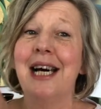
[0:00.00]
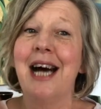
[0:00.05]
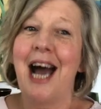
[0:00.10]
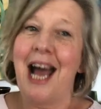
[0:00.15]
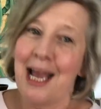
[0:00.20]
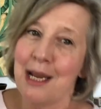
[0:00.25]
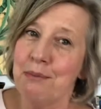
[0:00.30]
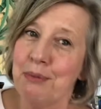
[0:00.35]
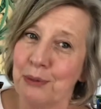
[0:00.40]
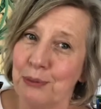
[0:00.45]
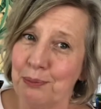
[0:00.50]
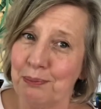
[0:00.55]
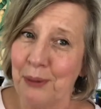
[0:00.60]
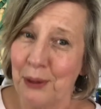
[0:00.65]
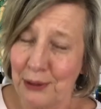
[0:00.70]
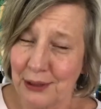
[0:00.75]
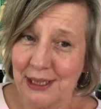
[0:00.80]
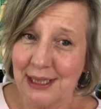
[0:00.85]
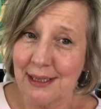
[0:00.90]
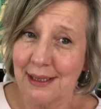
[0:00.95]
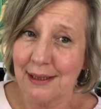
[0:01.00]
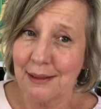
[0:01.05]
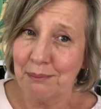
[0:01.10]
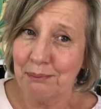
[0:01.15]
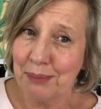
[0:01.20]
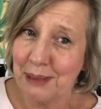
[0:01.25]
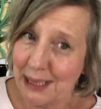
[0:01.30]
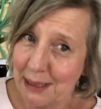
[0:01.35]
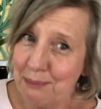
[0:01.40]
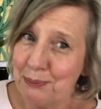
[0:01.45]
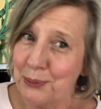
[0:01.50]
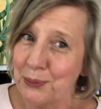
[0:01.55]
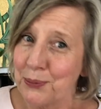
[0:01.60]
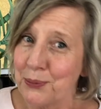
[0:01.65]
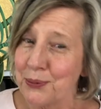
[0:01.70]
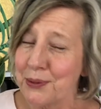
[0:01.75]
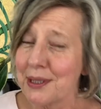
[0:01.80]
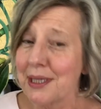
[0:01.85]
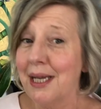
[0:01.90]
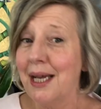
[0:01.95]
able-bodied people
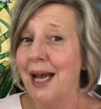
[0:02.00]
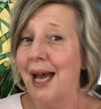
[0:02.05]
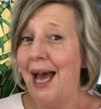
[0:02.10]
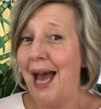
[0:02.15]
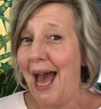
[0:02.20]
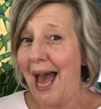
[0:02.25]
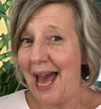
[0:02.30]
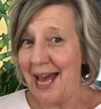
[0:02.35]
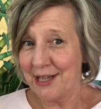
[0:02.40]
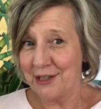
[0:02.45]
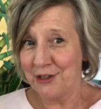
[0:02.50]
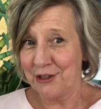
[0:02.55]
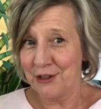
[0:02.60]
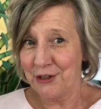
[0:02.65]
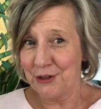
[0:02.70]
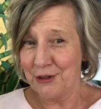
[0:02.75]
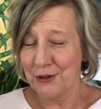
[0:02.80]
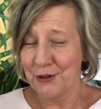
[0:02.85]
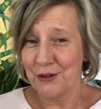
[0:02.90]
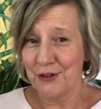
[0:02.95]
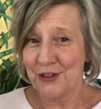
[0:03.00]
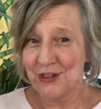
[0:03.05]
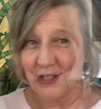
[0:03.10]
attitudes.